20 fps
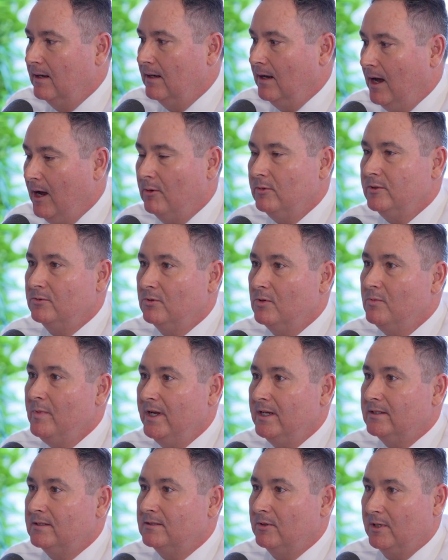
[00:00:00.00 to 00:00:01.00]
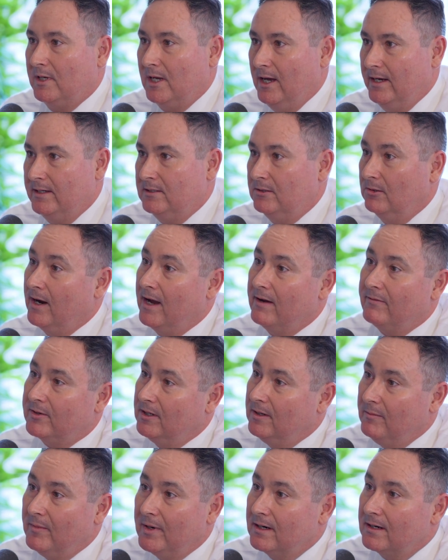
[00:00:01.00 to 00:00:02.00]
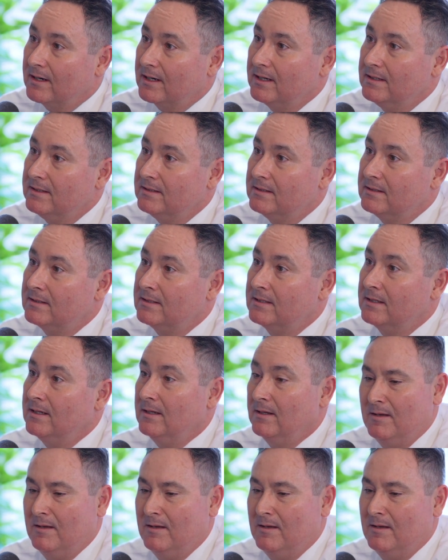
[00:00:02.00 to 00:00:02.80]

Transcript: I was roommates with guys who are African Americans,